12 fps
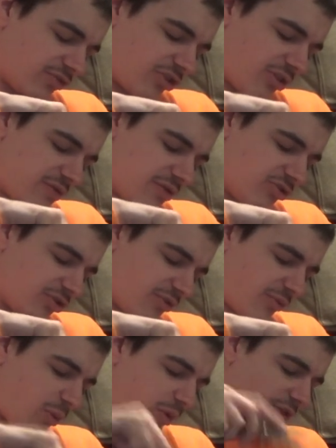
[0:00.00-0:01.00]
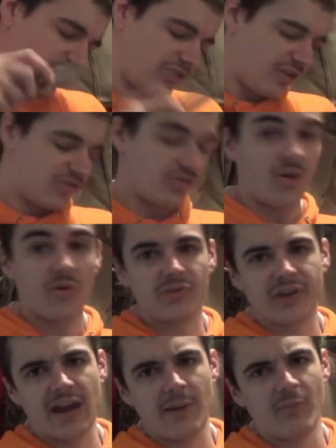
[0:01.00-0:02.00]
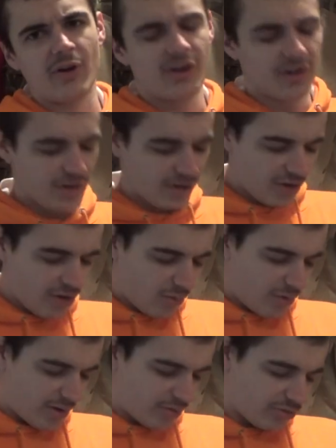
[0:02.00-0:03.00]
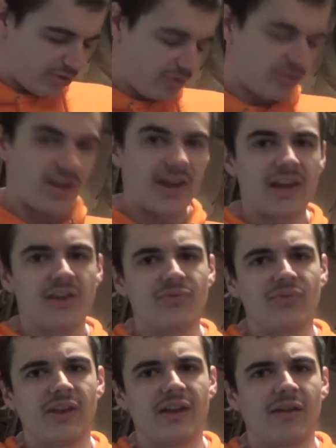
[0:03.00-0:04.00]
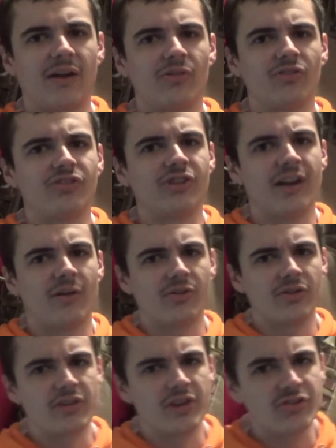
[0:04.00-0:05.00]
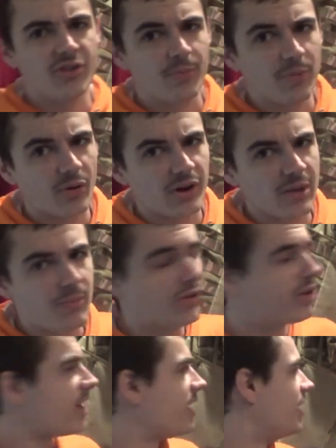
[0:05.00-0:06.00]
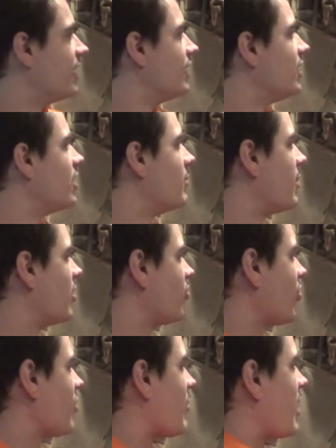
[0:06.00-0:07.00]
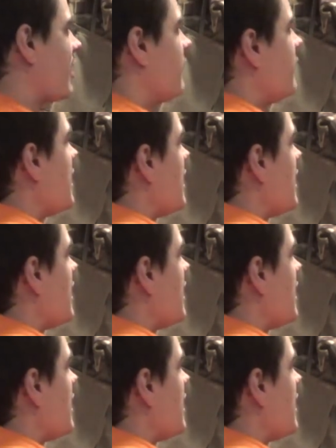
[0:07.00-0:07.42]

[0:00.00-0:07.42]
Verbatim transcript: shown you sort of what this is on camera, what I want to do is then get the FLIR out and see how good these are blocking body heat. Because I reckon